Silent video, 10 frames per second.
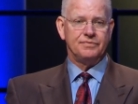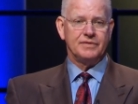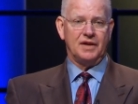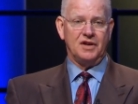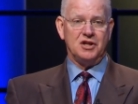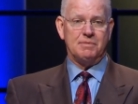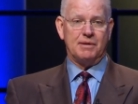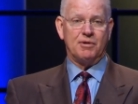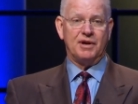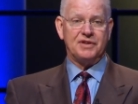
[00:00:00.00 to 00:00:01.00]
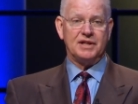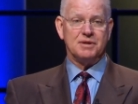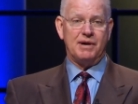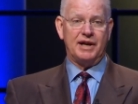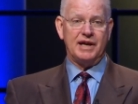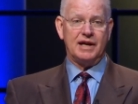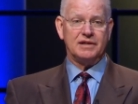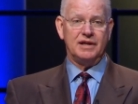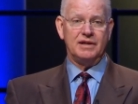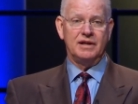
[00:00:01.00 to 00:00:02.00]
And then you remember what that demoniac
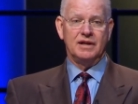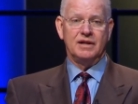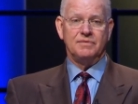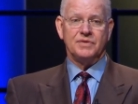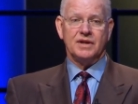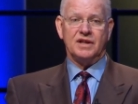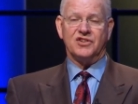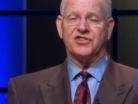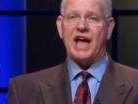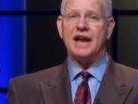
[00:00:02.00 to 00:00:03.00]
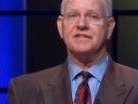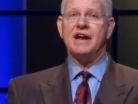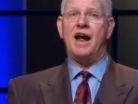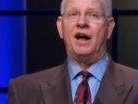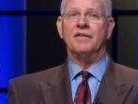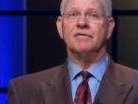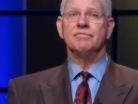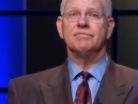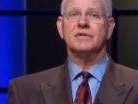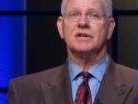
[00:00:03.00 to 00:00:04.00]
did? He sat down.
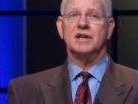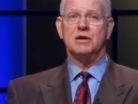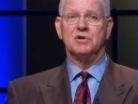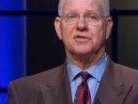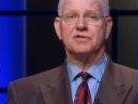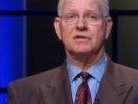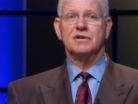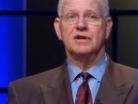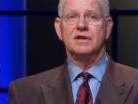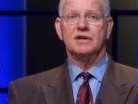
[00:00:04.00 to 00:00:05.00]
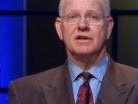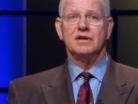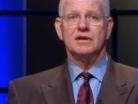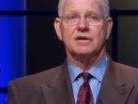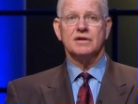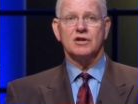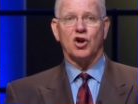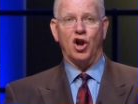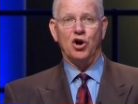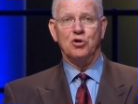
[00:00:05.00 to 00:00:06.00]
He was
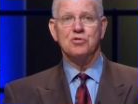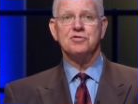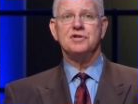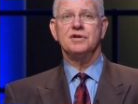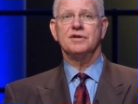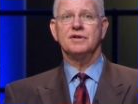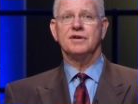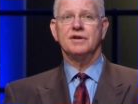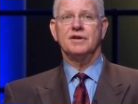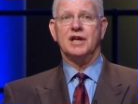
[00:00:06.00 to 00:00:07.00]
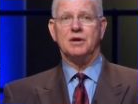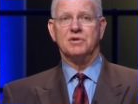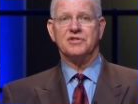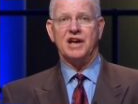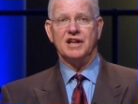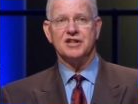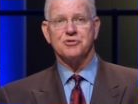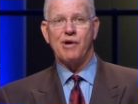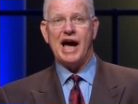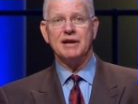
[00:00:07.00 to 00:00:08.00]
clothed, he was in his
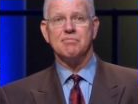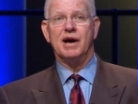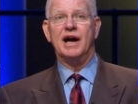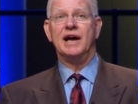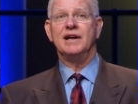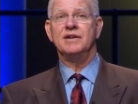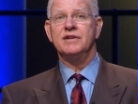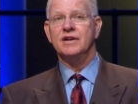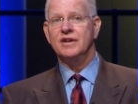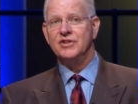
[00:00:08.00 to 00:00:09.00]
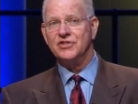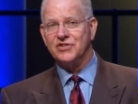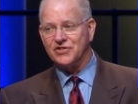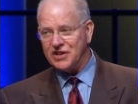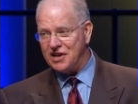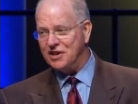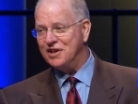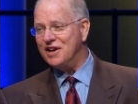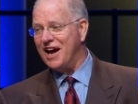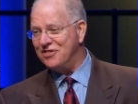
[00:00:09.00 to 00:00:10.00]
right mind,
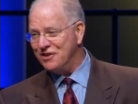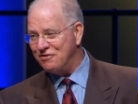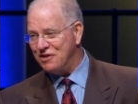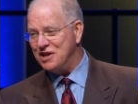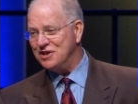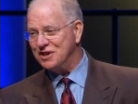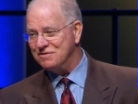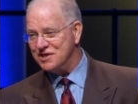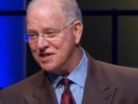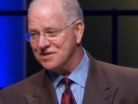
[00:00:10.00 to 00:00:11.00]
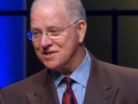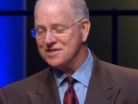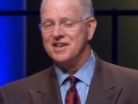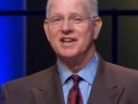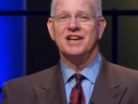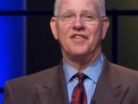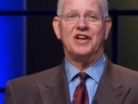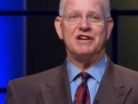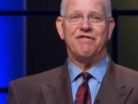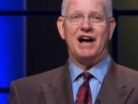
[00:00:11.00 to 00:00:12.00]
seated at the feet of Jesus. And then
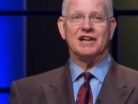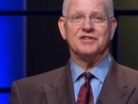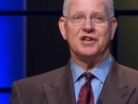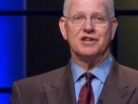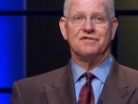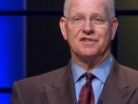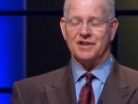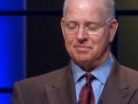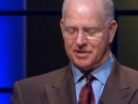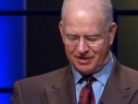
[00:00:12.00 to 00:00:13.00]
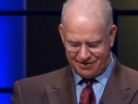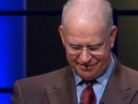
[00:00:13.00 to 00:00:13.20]
he volunteered for something